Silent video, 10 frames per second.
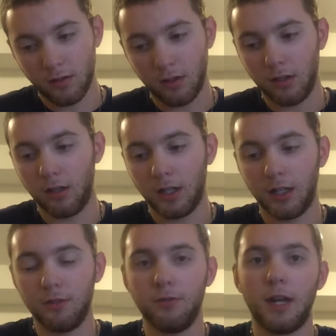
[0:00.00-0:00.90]
uh, I
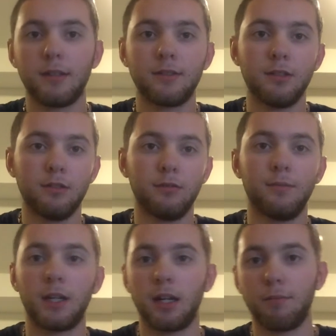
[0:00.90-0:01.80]
gotta do that still.
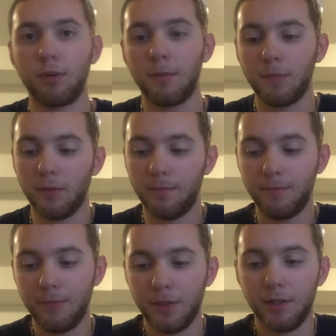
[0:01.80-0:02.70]
I gotta prep the,
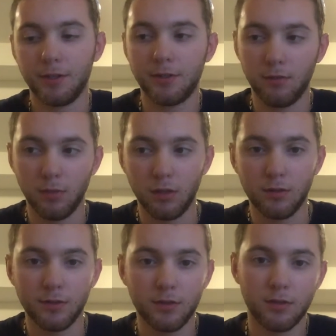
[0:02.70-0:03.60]
the snow
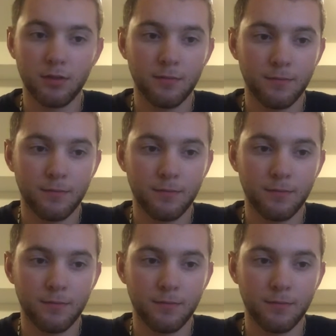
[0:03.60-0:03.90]
blowers